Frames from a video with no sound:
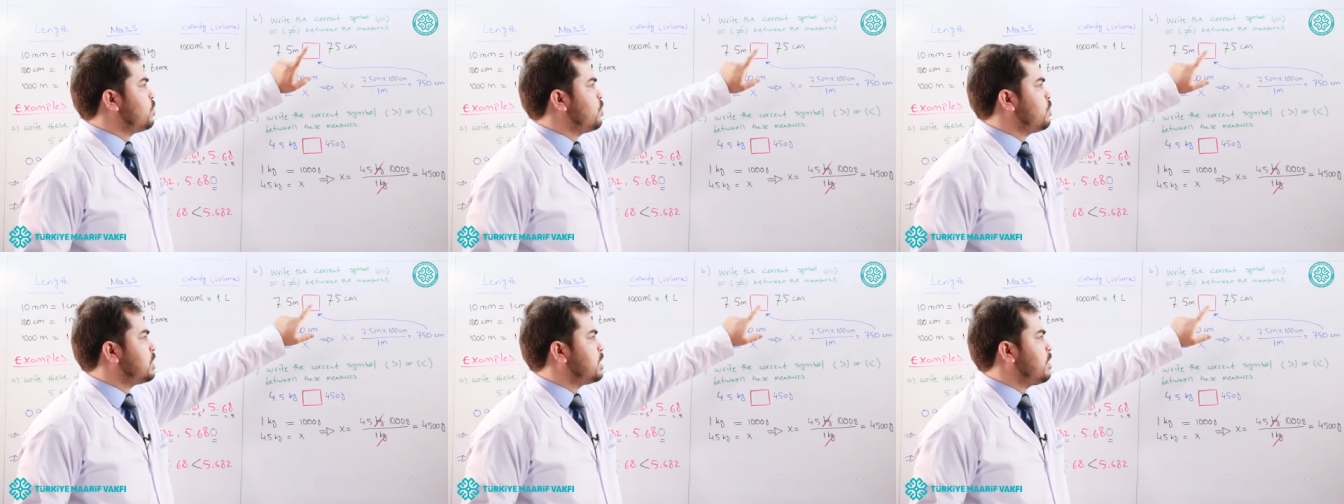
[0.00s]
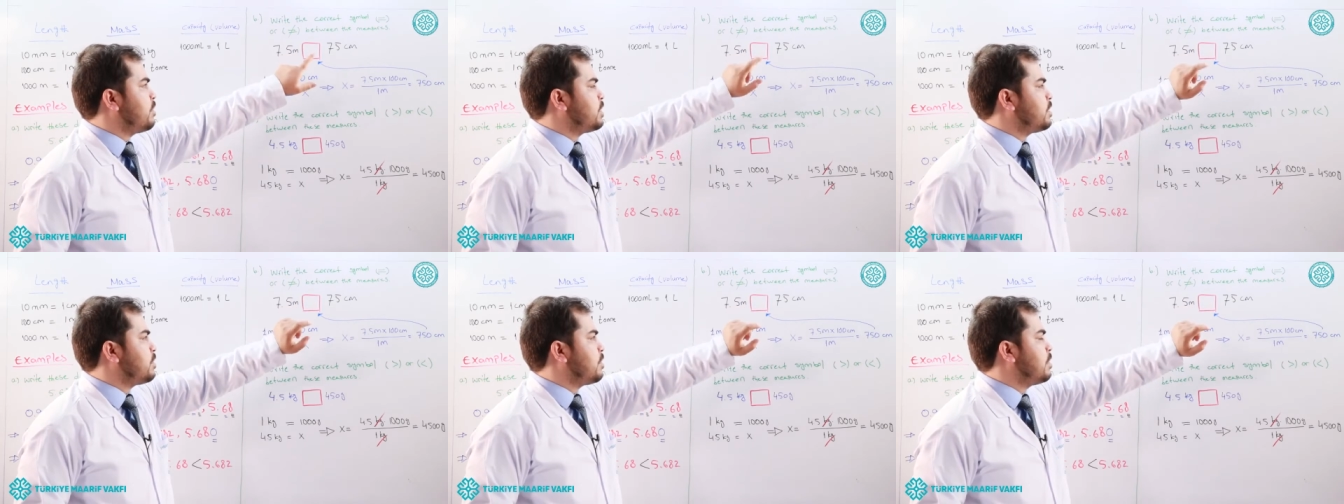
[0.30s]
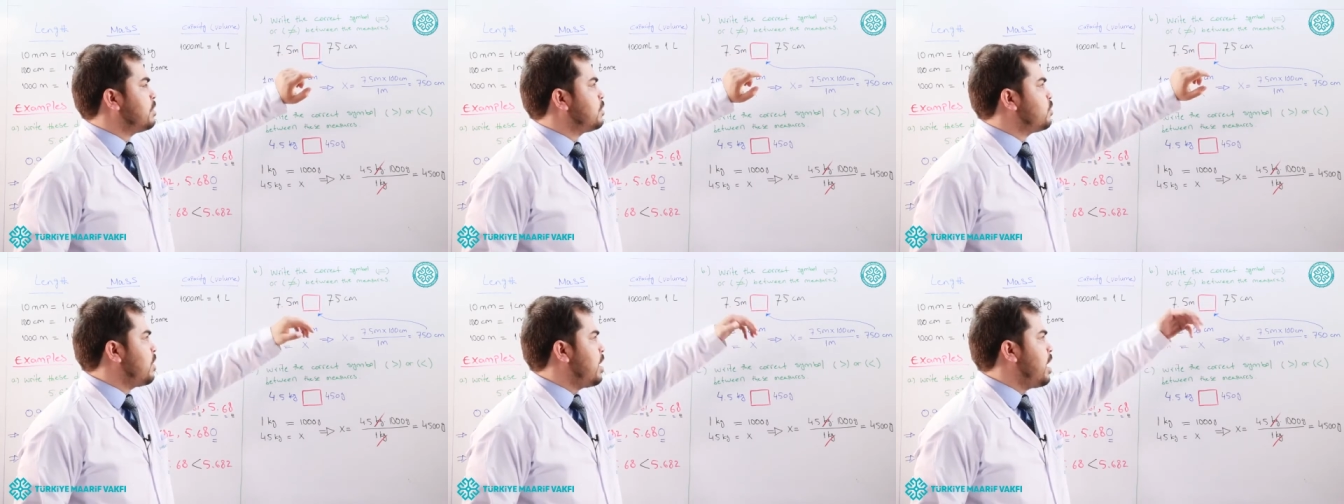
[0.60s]
to,
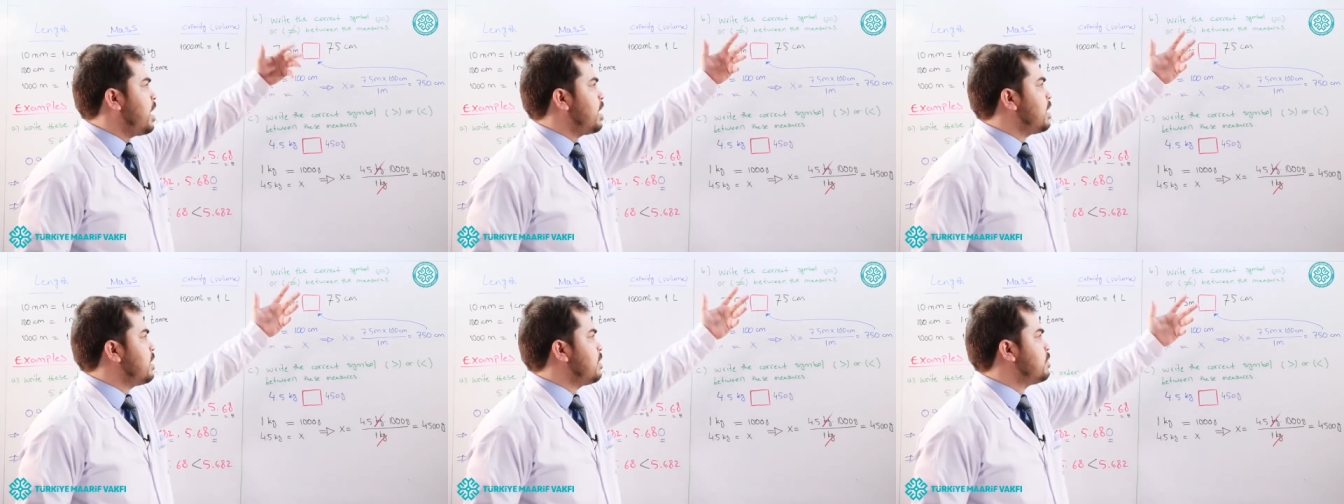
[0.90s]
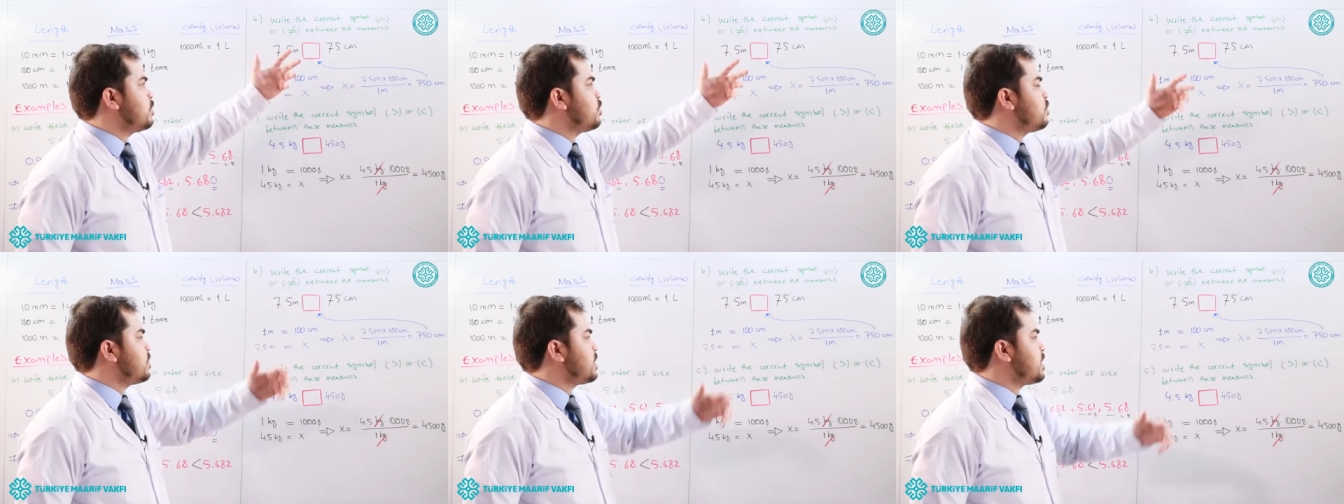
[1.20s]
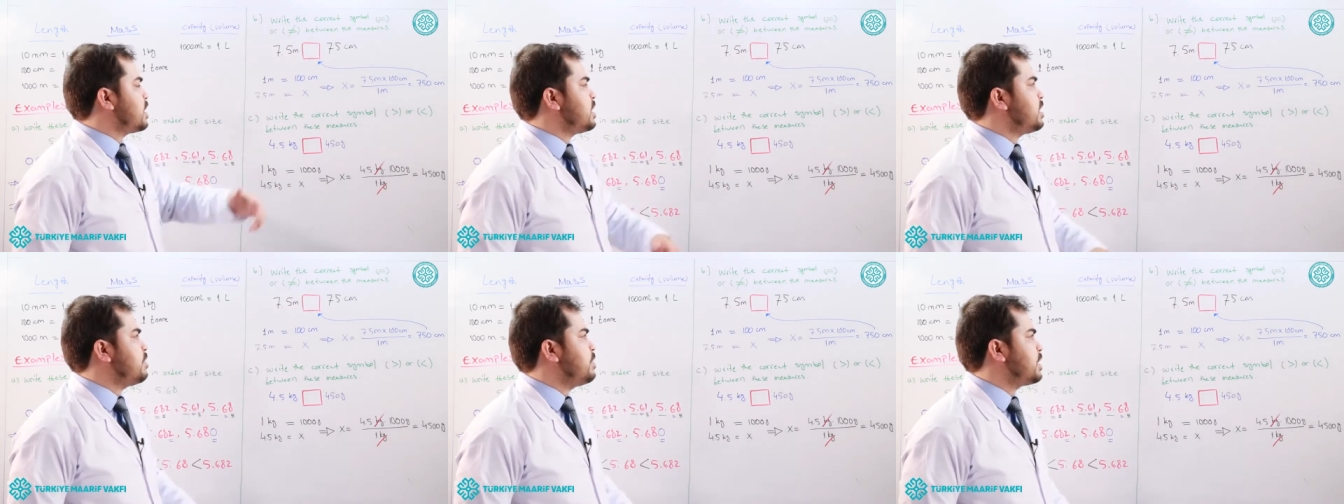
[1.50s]
to, uh, to
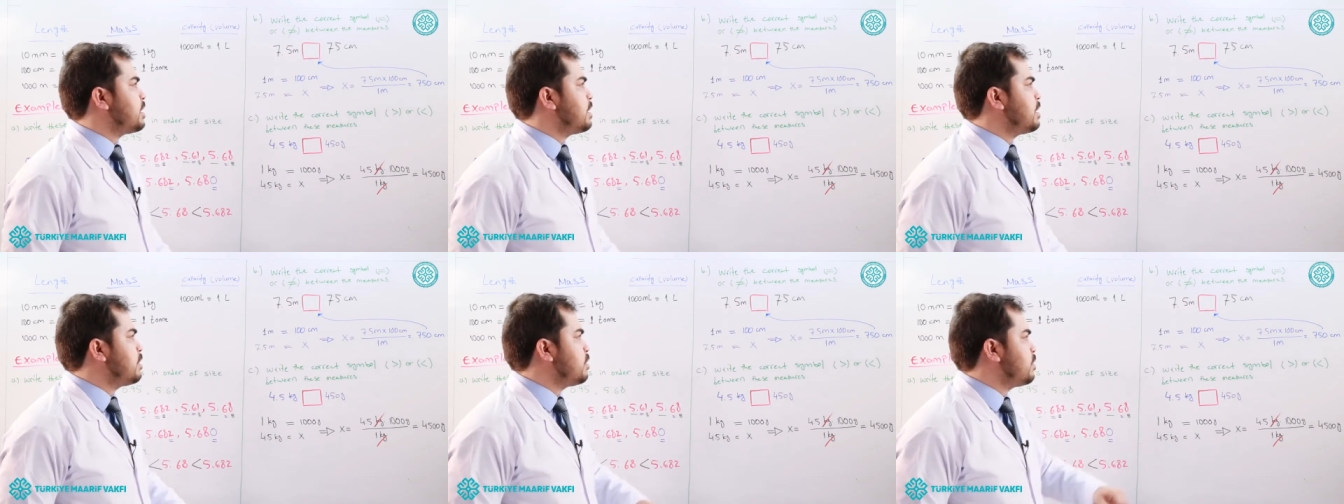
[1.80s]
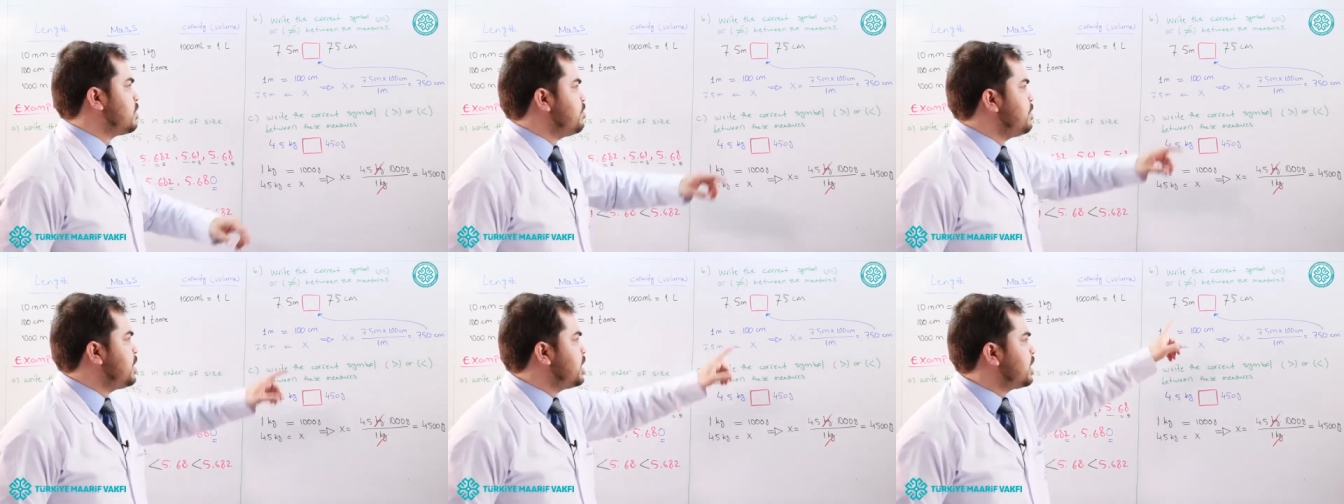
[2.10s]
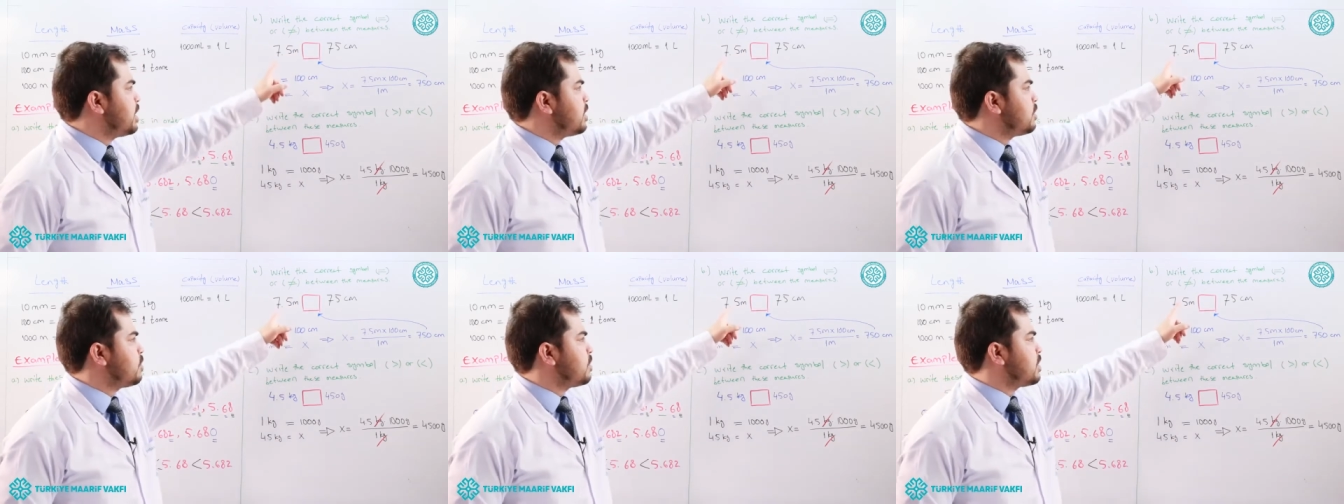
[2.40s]
centimeter,
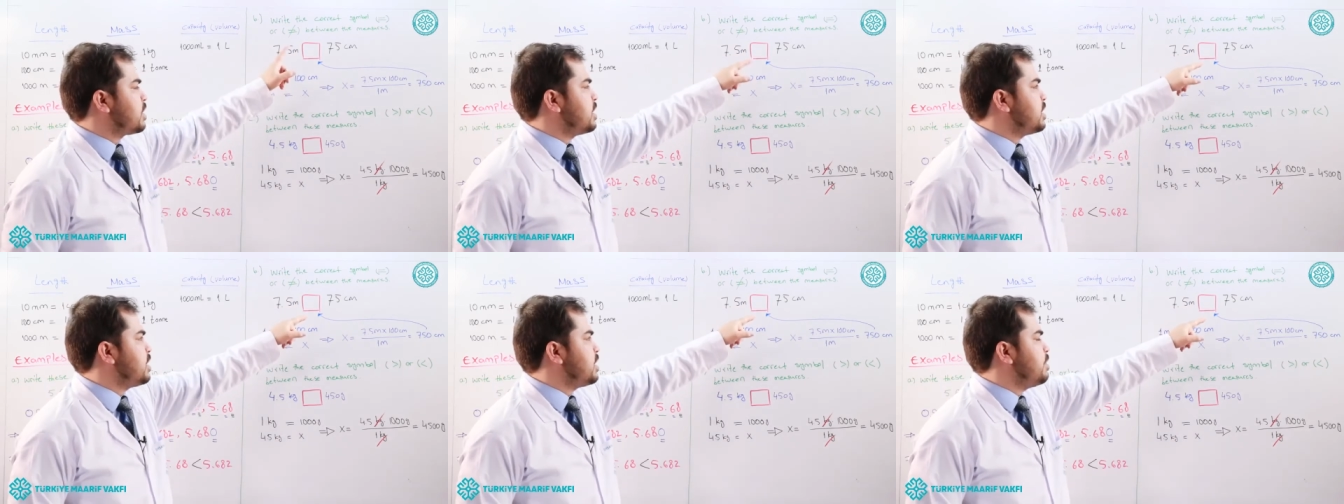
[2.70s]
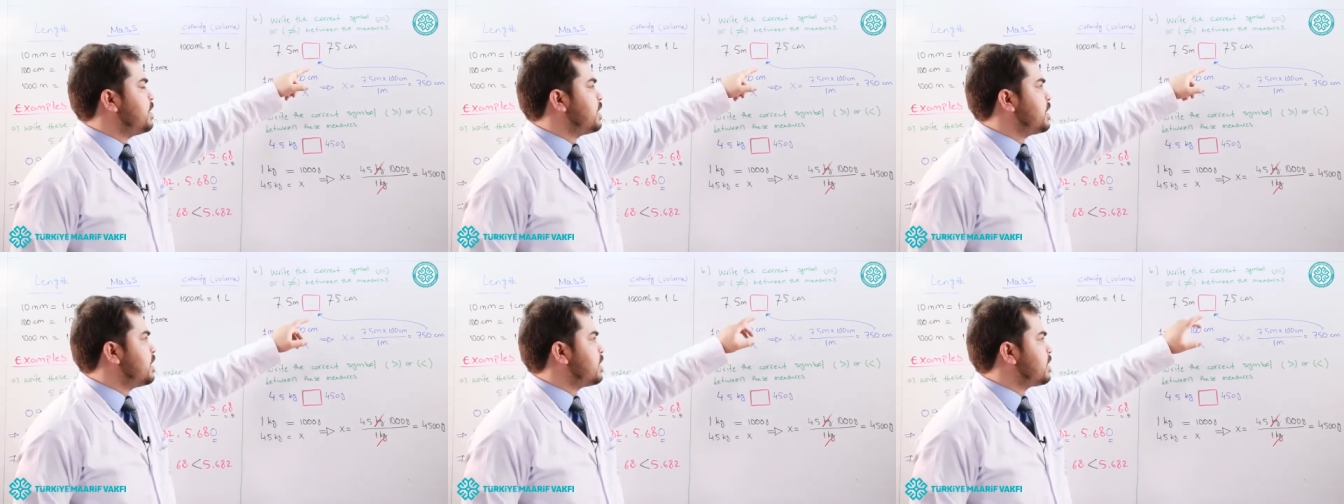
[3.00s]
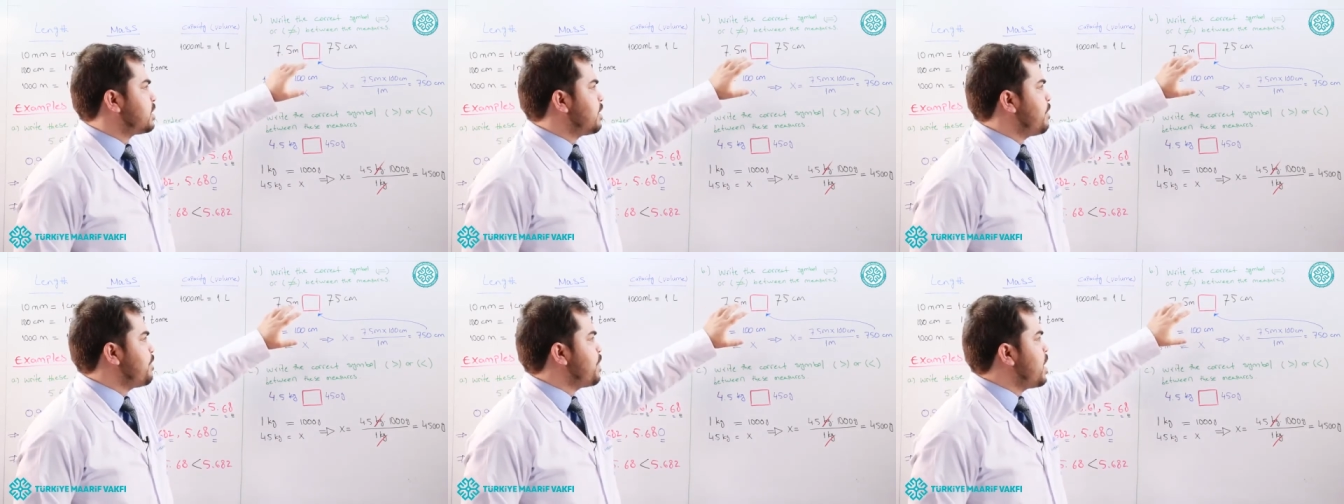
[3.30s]
meter to
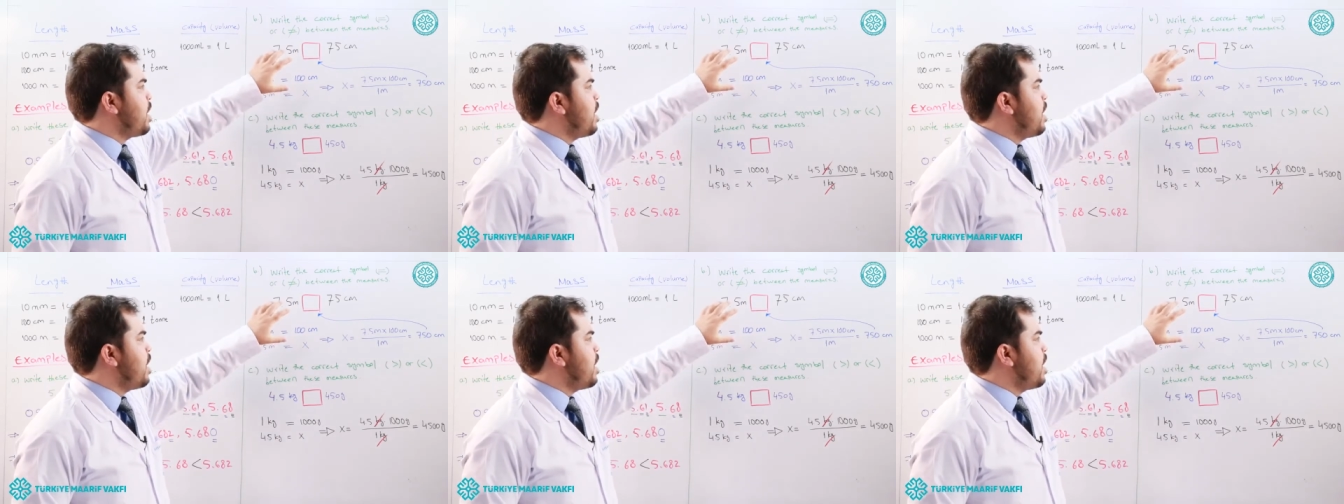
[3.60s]
centimeters.